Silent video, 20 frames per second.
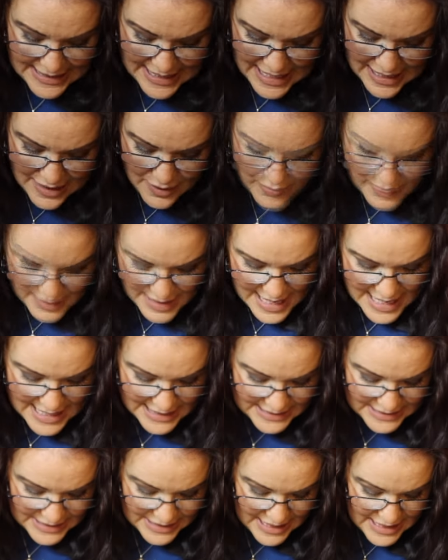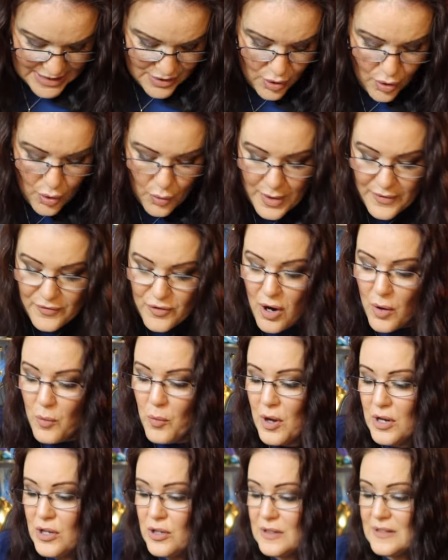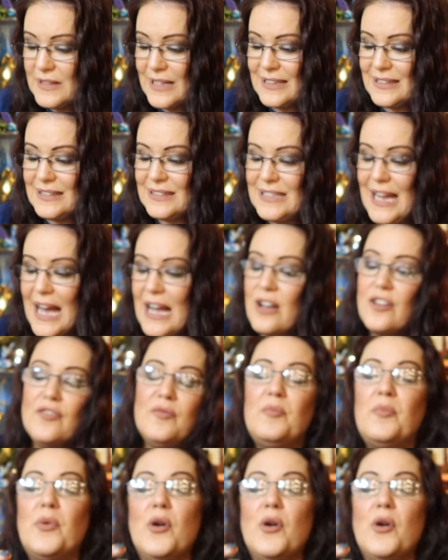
now. 18. Oh, we've got what looks like a stack of